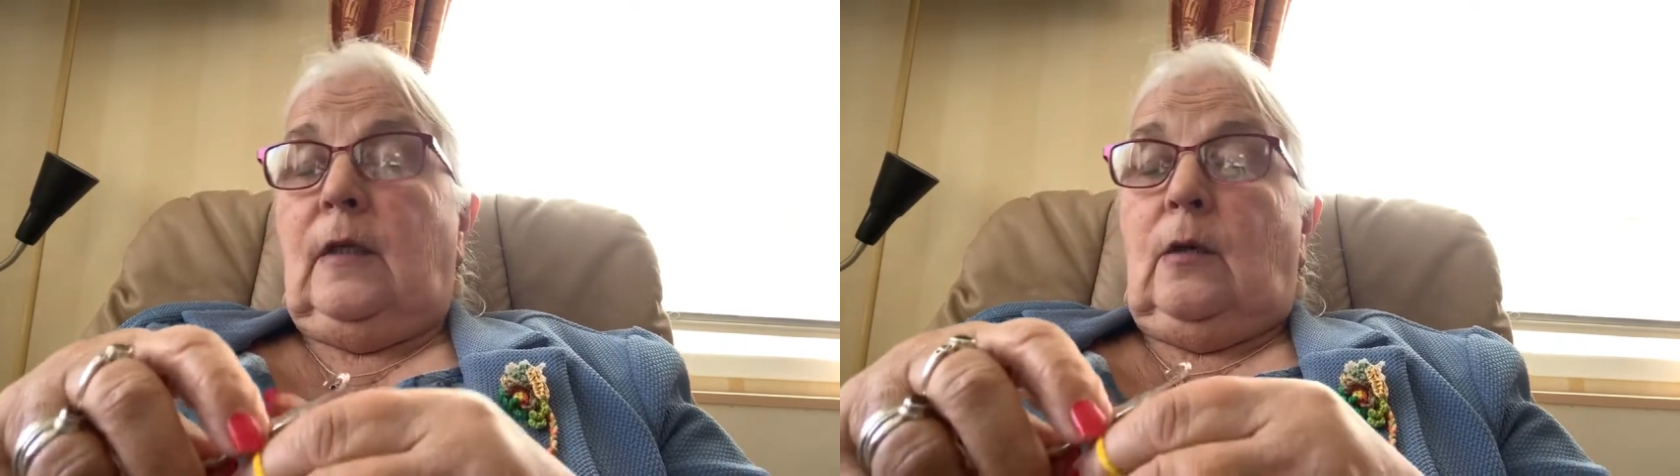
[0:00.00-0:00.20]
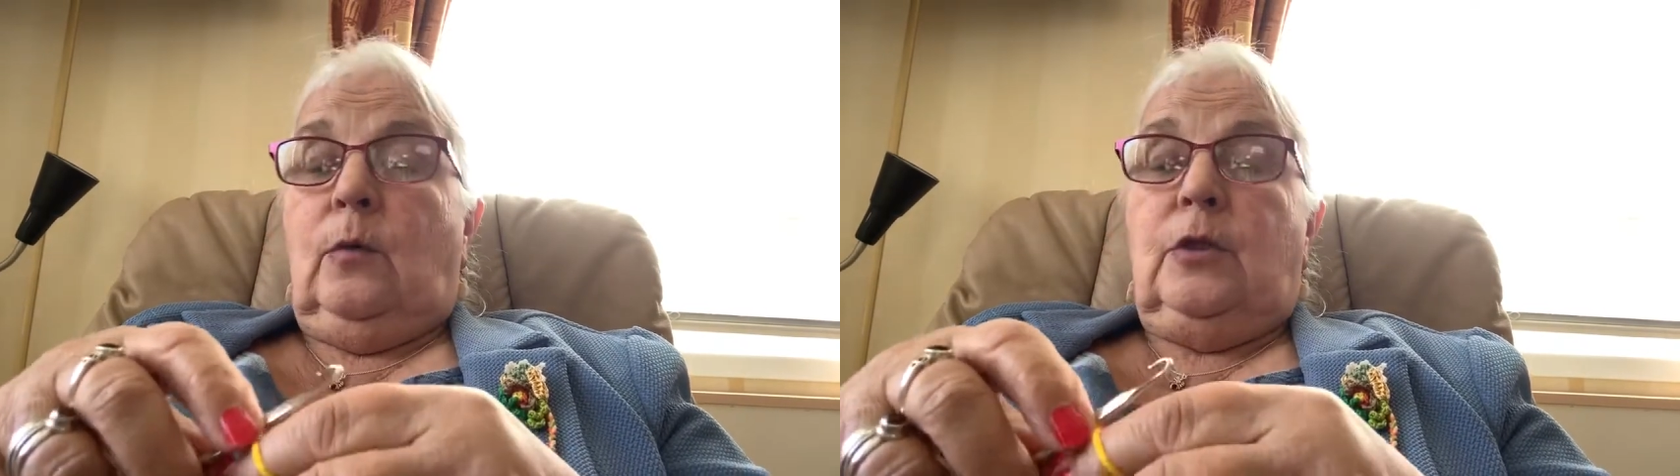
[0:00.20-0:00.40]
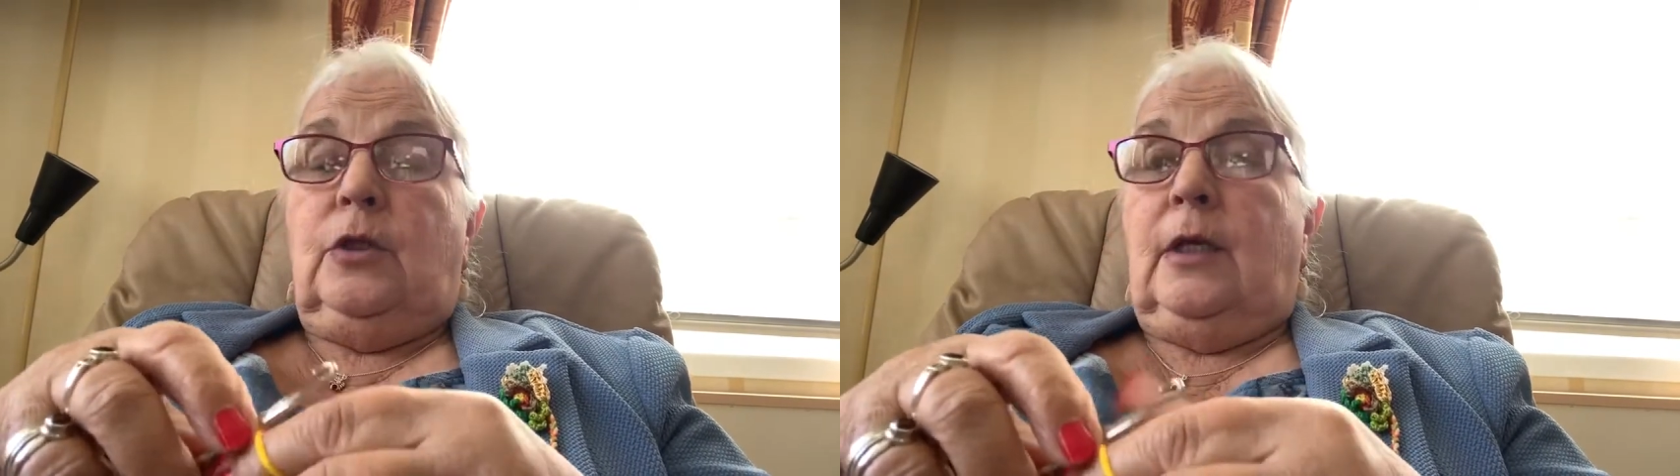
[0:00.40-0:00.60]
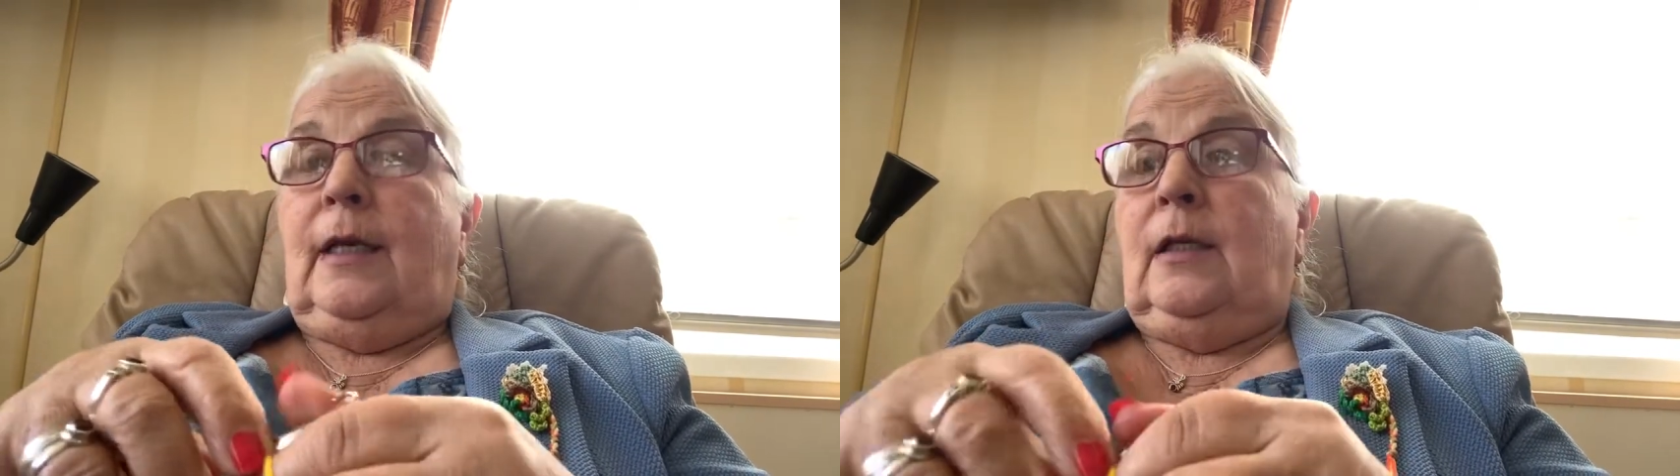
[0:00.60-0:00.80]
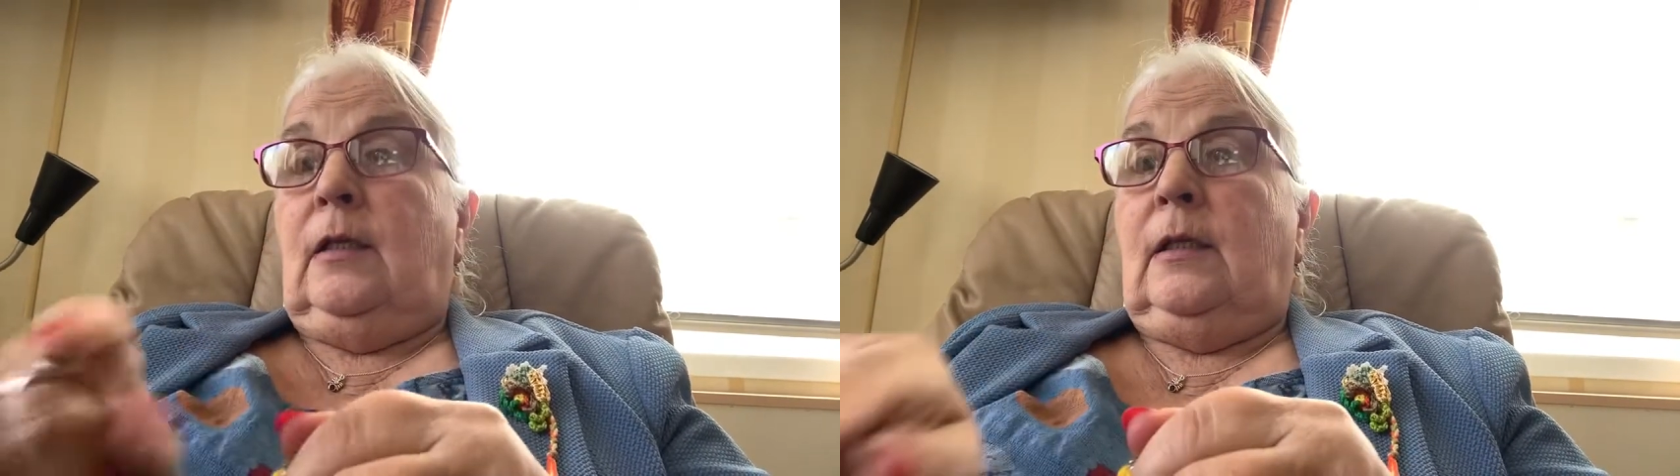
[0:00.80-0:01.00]
once you
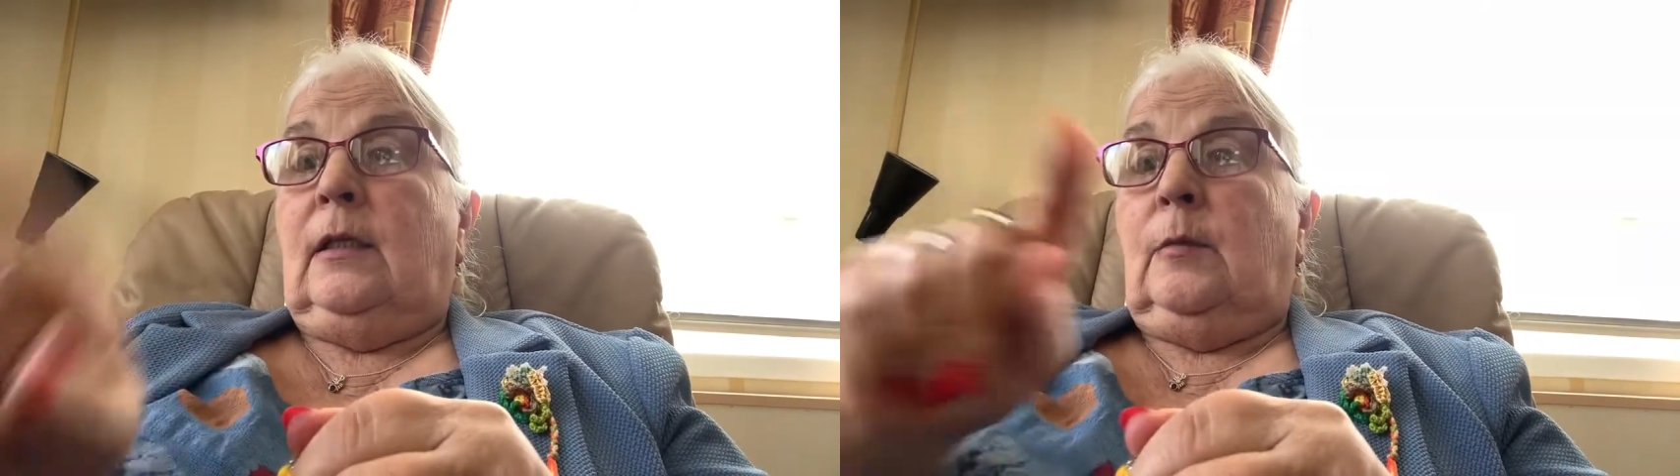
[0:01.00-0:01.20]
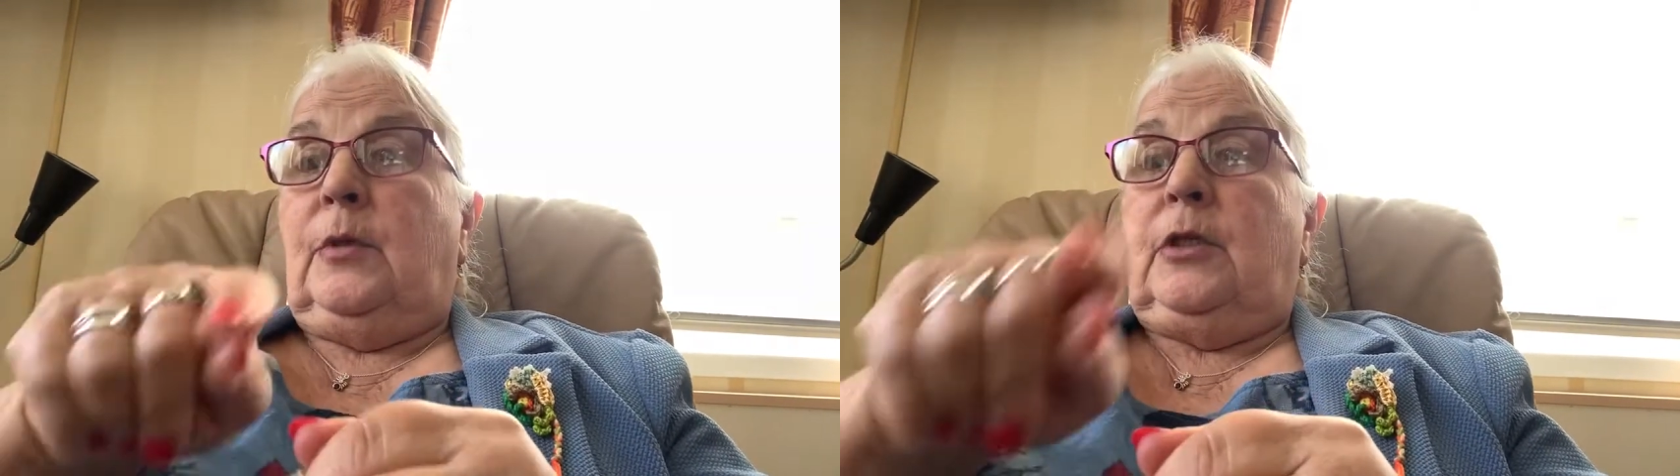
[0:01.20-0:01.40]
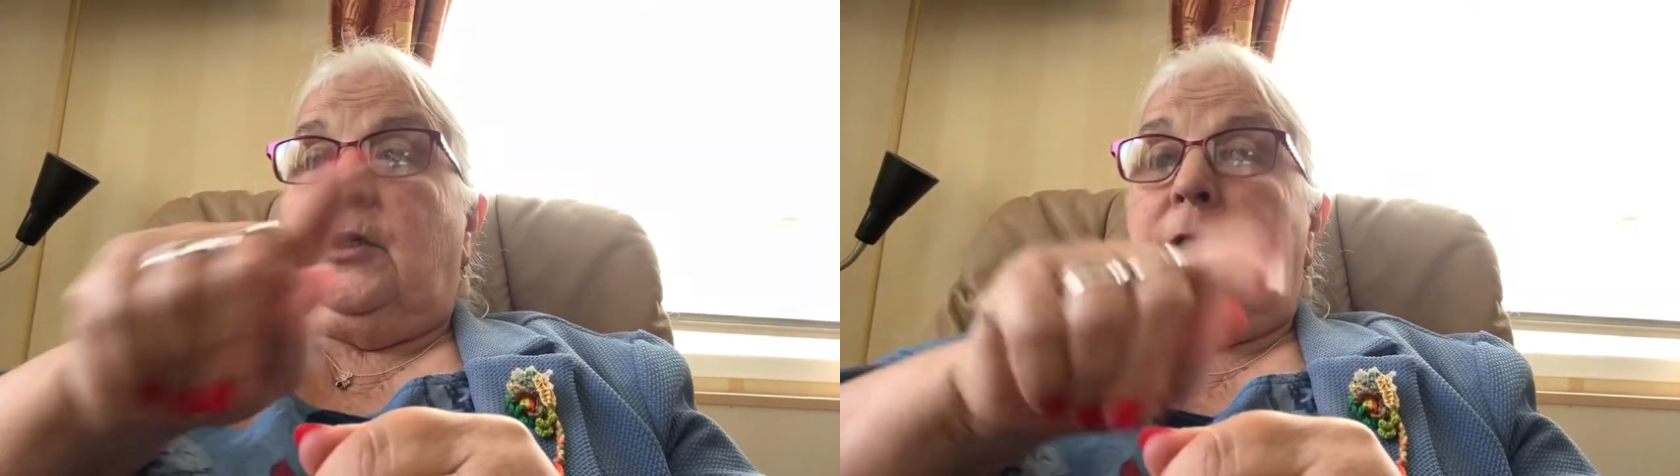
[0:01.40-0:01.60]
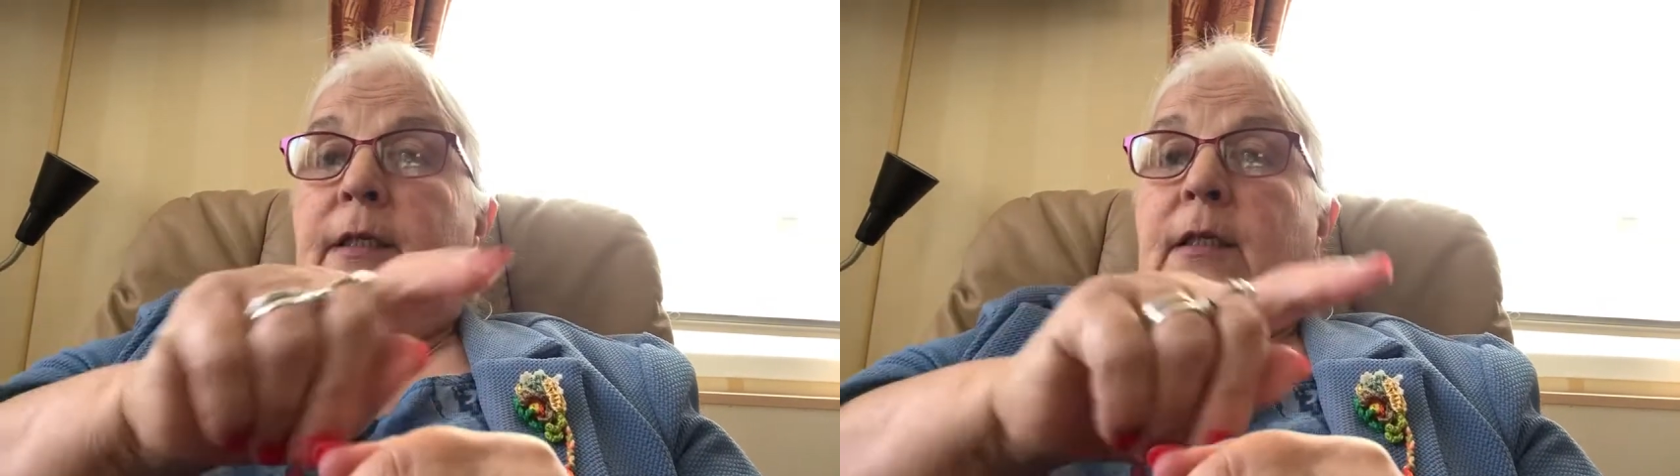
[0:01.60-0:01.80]
get your little bridges,